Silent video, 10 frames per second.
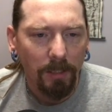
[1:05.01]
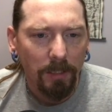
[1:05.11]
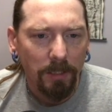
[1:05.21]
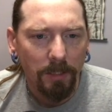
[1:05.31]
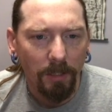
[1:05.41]

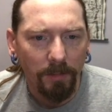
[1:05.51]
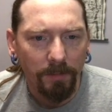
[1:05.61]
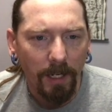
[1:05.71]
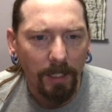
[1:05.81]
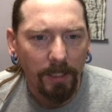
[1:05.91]
So if
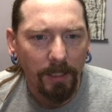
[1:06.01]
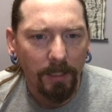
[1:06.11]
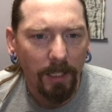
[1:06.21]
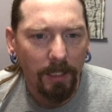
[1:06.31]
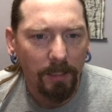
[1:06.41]
I can
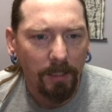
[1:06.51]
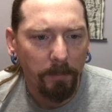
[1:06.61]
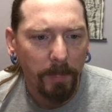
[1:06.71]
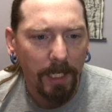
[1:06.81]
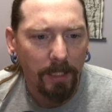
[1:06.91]
kind of come
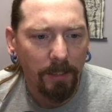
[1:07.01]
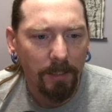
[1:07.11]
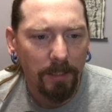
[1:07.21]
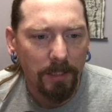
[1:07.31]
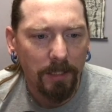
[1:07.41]
at
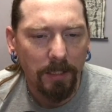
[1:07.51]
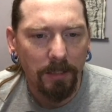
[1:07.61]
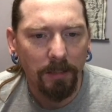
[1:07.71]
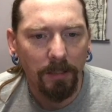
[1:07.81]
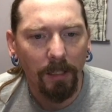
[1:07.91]
this
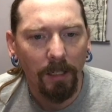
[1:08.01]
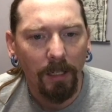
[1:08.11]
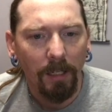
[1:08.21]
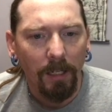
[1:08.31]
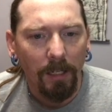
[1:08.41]

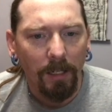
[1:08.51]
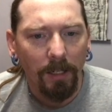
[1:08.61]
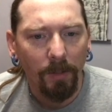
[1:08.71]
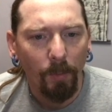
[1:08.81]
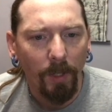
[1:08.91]
in
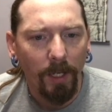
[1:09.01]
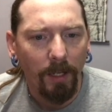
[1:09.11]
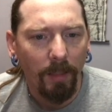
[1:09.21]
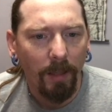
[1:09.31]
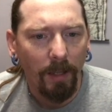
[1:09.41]
a way
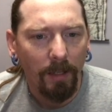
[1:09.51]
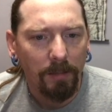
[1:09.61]
that